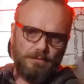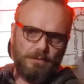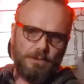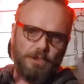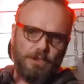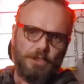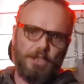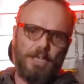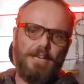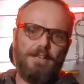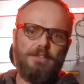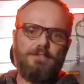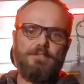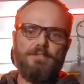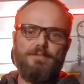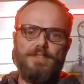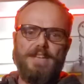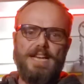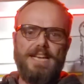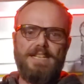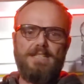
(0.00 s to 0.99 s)
shares
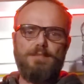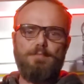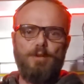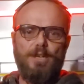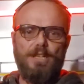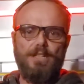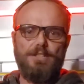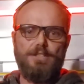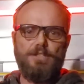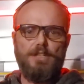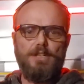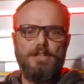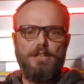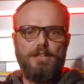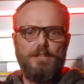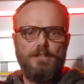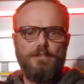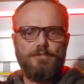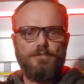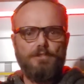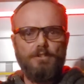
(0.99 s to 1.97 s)
of NextBridge,
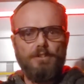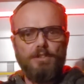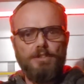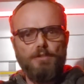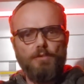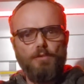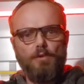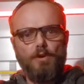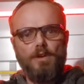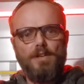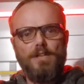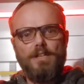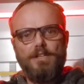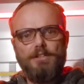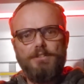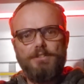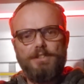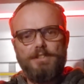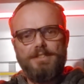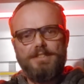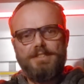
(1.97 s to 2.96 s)
there's only
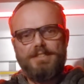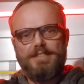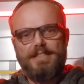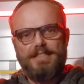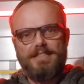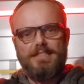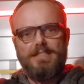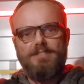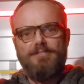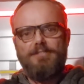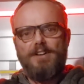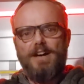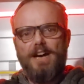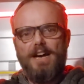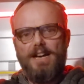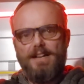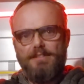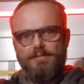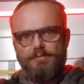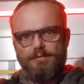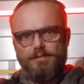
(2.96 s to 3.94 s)

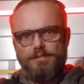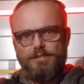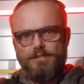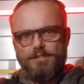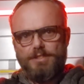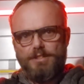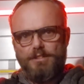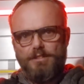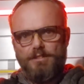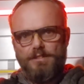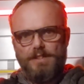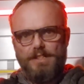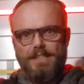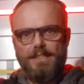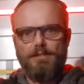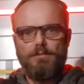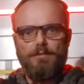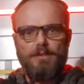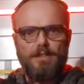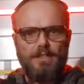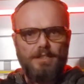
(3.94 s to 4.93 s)
165. We'll just go over
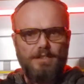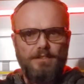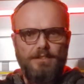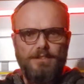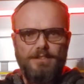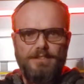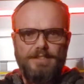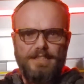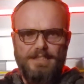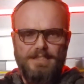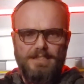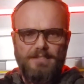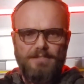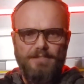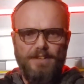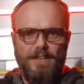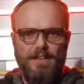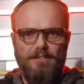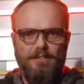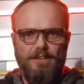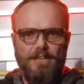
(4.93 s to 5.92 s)
here,
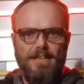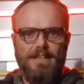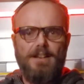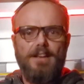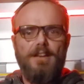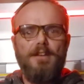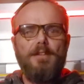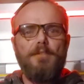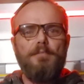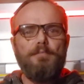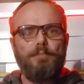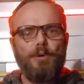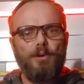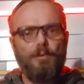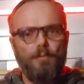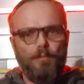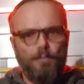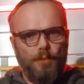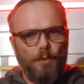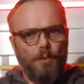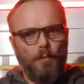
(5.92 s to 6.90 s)
165, right?
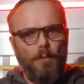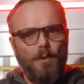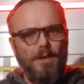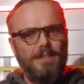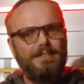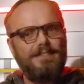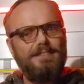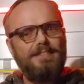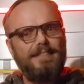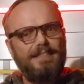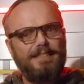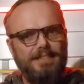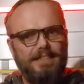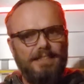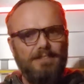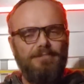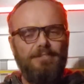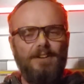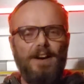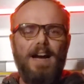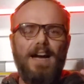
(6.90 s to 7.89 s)
But the
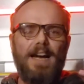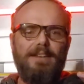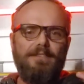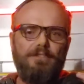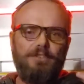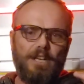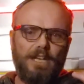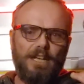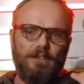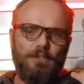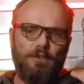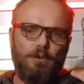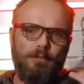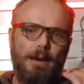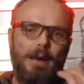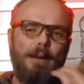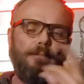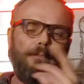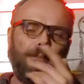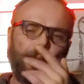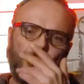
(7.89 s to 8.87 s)
165, you got to
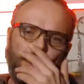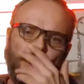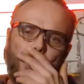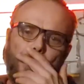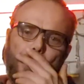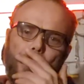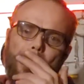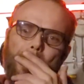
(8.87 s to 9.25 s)
remember,